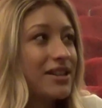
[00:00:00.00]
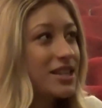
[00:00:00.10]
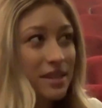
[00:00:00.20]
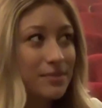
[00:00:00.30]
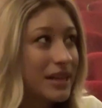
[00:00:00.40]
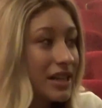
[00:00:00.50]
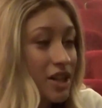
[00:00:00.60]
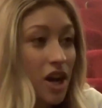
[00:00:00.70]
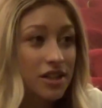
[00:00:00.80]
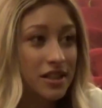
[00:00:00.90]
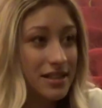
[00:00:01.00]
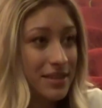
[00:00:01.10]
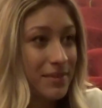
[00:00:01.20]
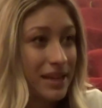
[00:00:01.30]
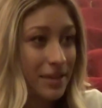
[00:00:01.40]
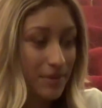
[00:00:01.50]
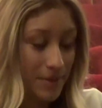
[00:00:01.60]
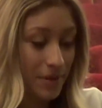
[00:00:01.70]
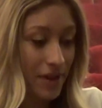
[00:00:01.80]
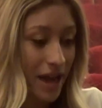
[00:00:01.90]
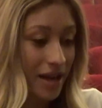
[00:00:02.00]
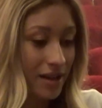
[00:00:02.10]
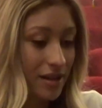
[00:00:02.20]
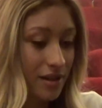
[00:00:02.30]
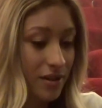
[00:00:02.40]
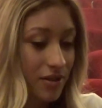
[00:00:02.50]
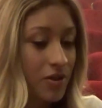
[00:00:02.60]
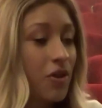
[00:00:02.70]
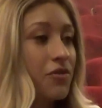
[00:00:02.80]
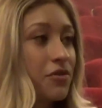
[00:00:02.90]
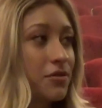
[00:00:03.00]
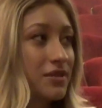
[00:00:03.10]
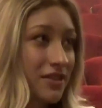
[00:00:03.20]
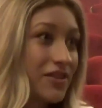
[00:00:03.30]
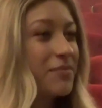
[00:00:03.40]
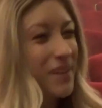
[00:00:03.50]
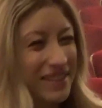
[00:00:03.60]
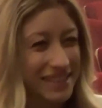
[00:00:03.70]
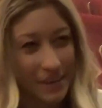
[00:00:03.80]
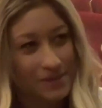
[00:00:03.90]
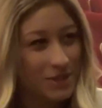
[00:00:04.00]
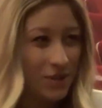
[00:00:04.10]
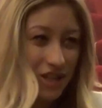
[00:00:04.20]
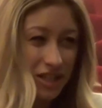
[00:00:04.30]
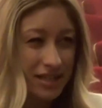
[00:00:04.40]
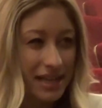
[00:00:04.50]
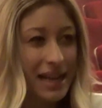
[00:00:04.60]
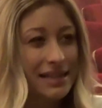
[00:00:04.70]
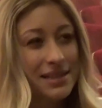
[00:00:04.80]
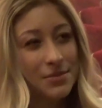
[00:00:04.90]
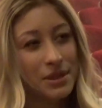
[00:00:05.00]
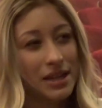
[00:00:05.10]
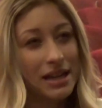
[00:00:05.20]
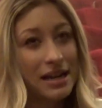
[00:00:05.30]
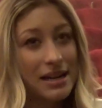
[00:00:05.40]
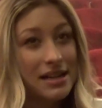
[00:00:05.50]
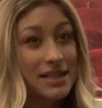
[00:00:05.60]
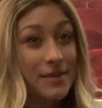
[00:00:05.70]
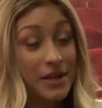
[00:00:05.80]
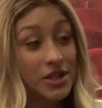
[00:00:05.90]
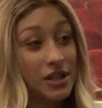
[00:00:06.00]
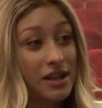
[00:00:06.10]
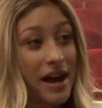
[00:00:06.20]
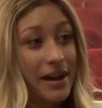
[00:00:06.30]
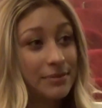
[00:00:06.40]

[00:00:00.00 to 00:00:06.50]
And just like meeting doctors and meeting people that go through different but the same situations, I guess, is really special.